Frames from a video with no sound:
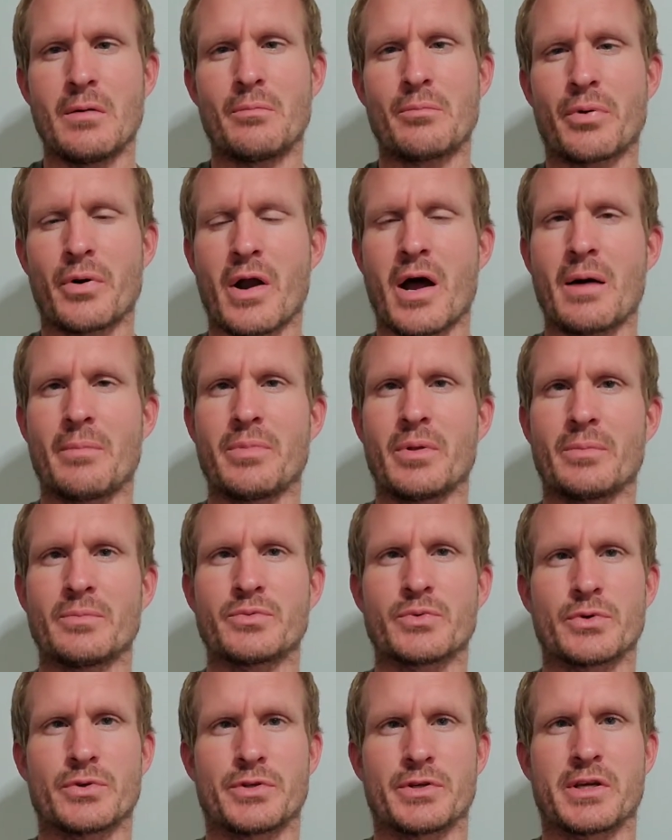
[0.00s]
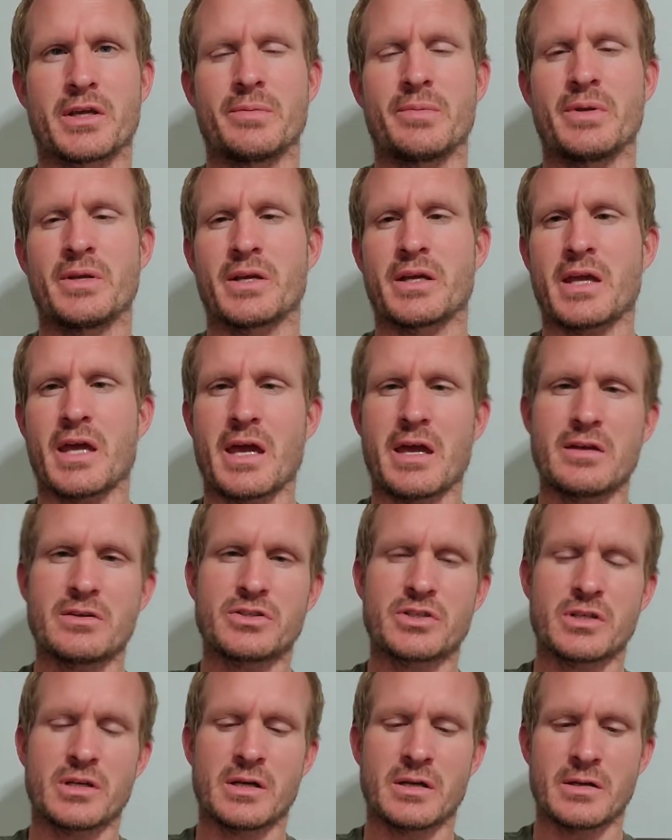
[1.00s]
problems with the
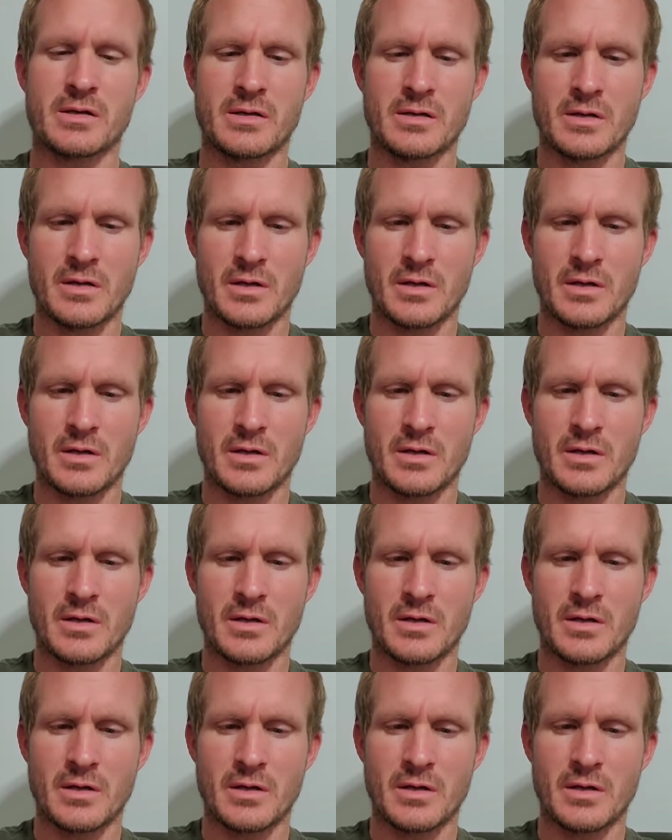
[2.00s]
communication,